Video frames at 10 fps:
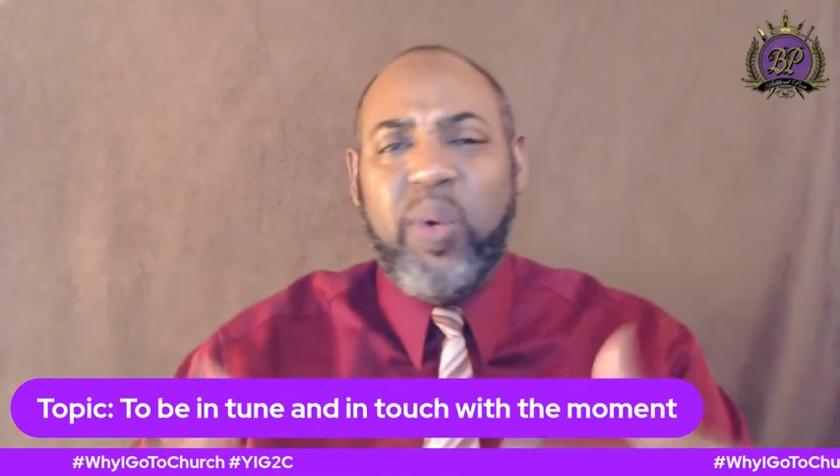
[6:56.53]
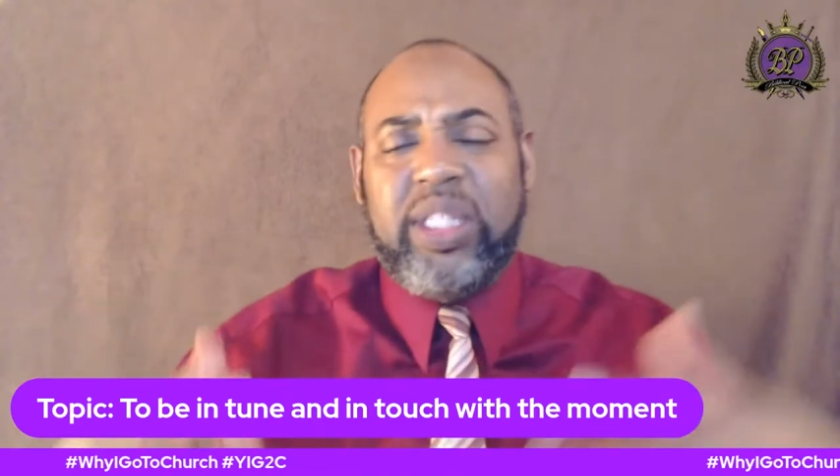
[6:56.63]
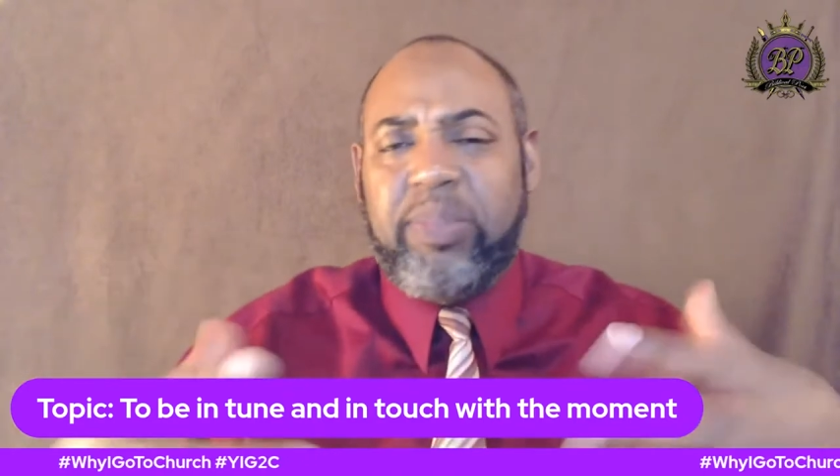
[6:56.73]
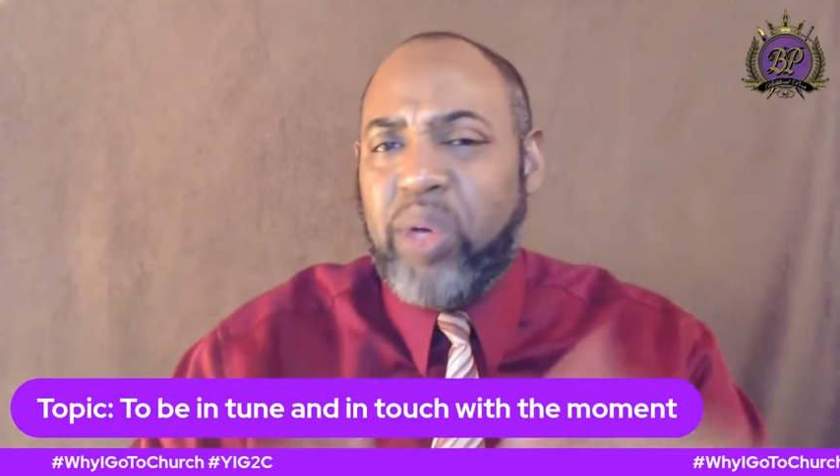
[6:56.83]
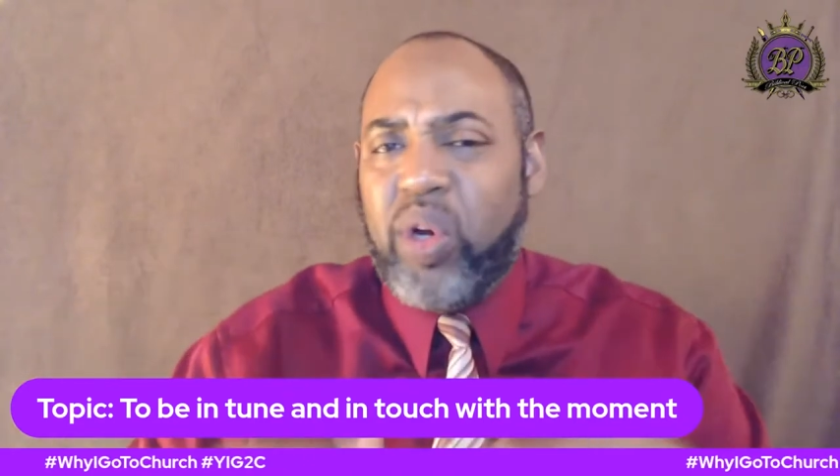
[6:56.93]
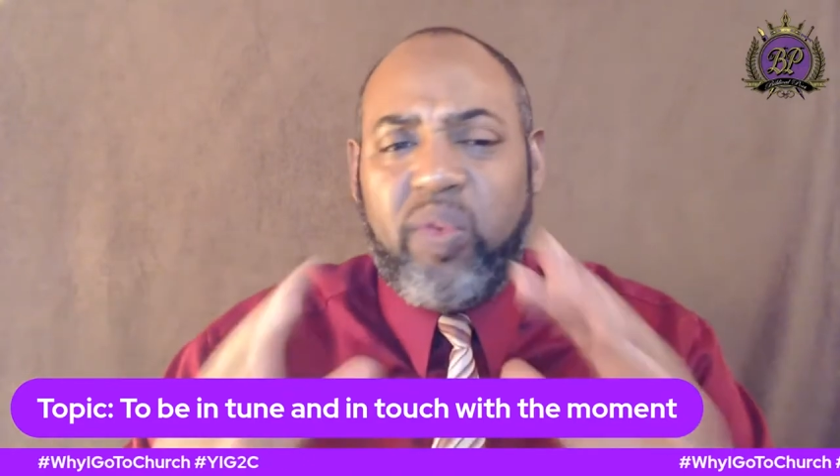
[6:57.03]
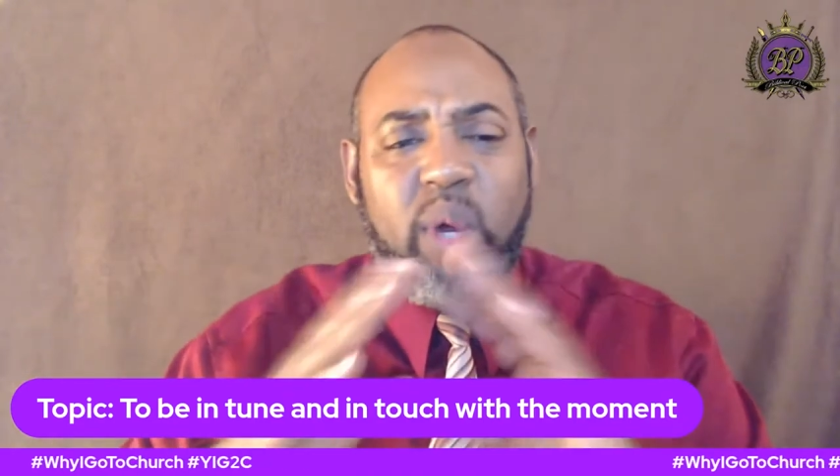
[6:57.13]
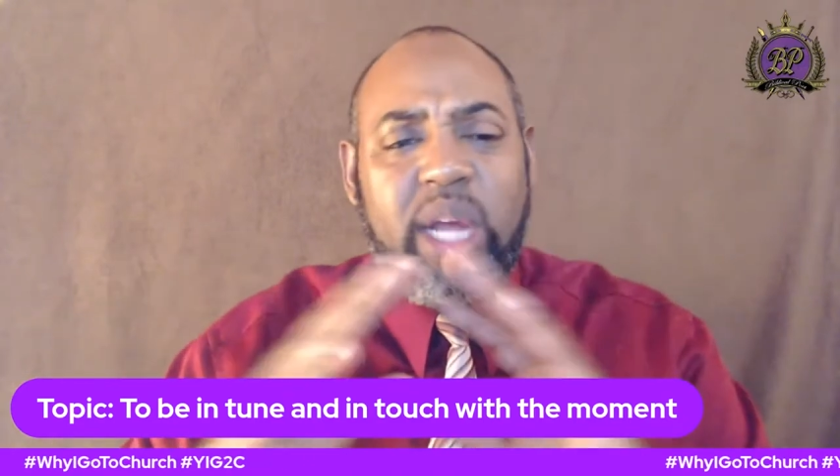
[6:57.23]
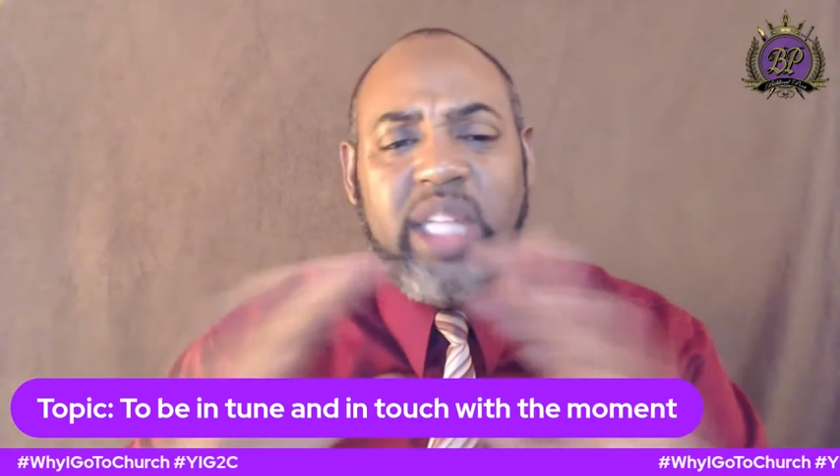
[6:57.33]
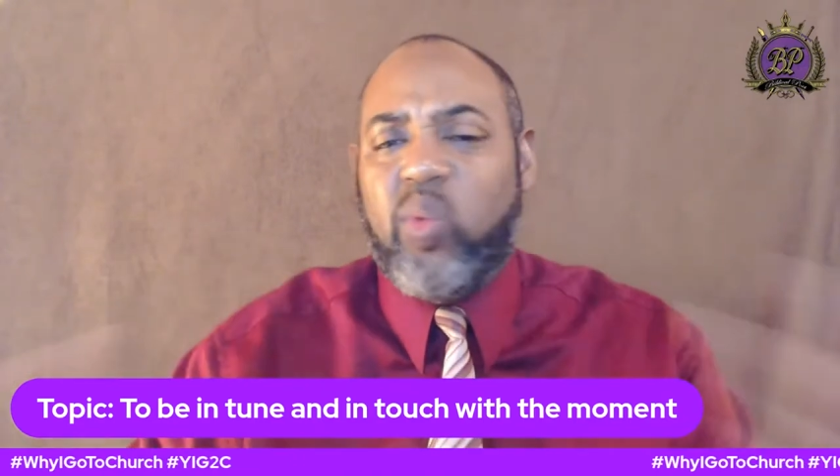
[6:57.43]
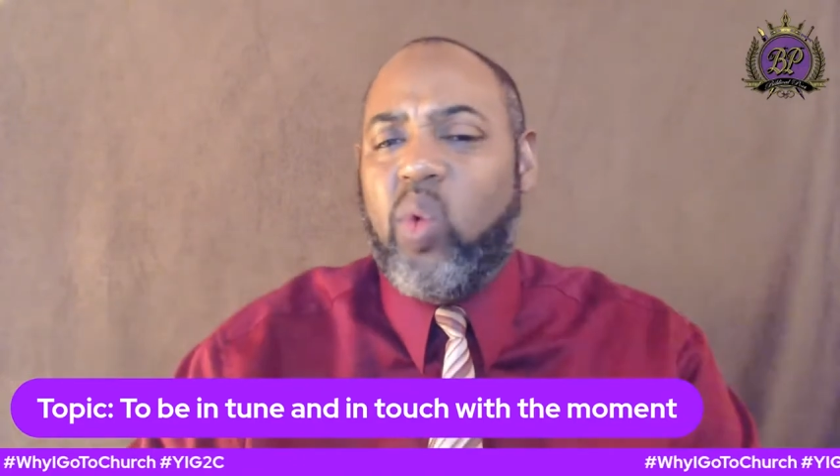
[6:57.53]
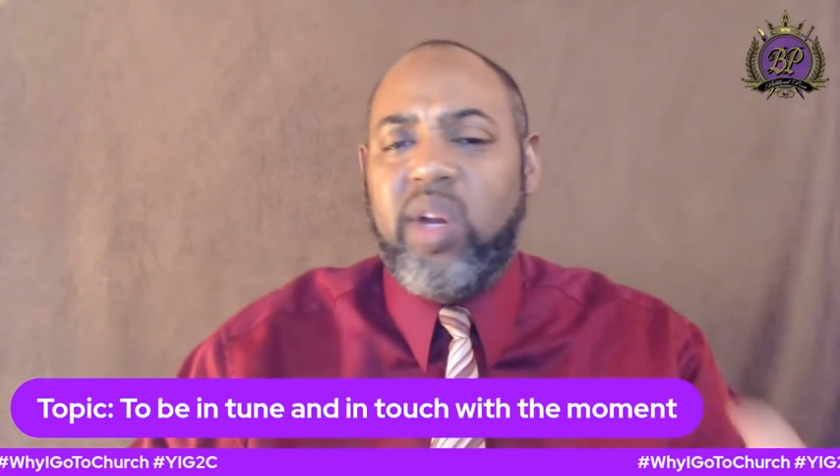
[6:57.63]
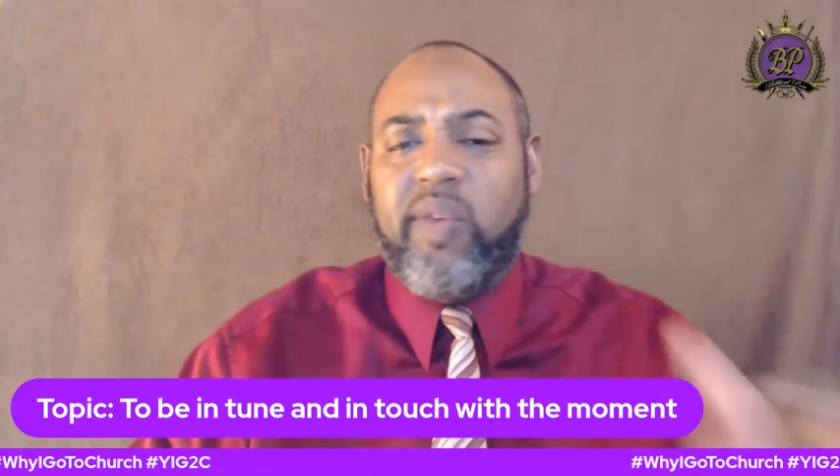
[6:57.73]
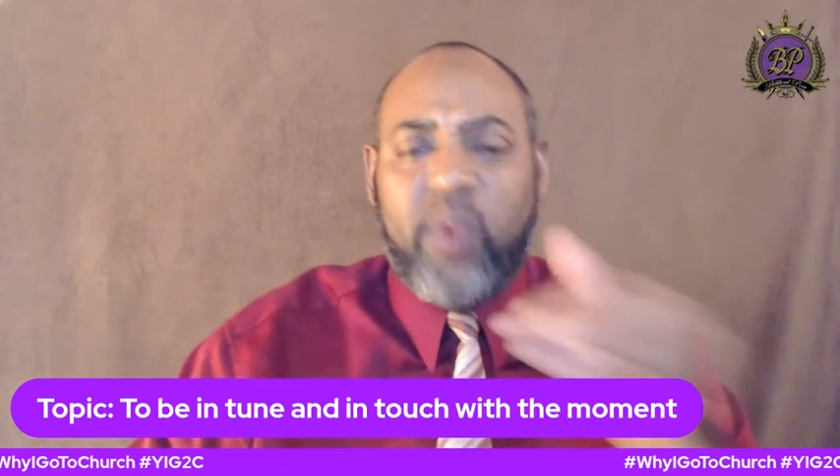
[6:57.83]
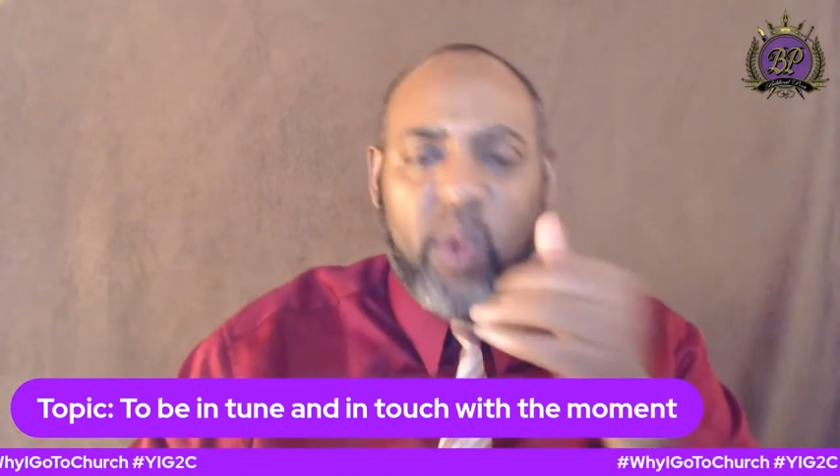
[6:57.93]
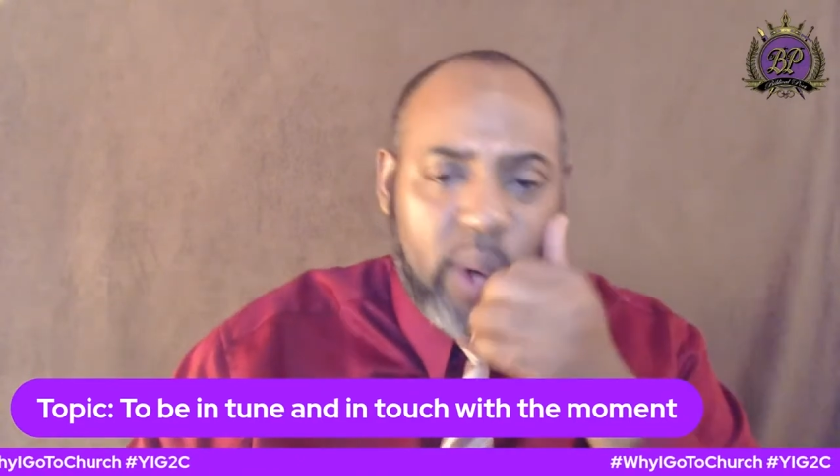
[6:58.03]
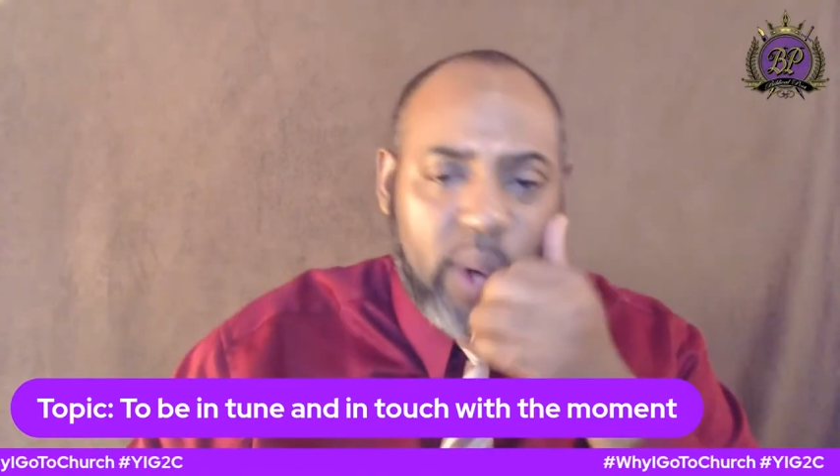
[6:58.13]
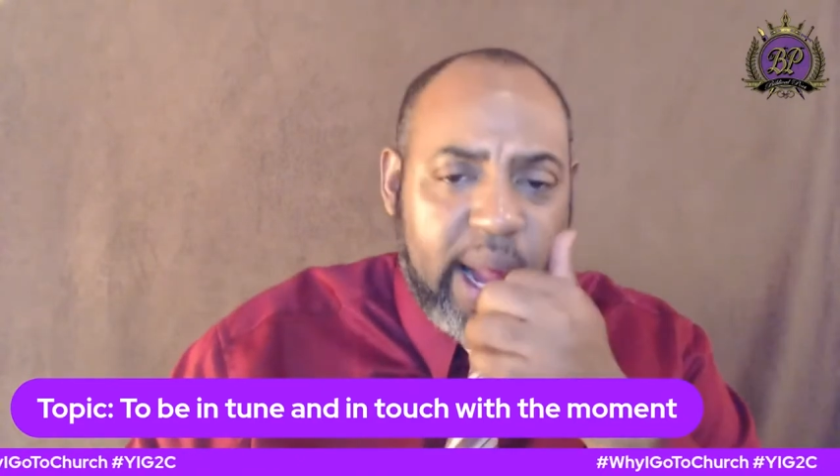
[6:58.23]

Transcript: It's beautiful. It's wonderful.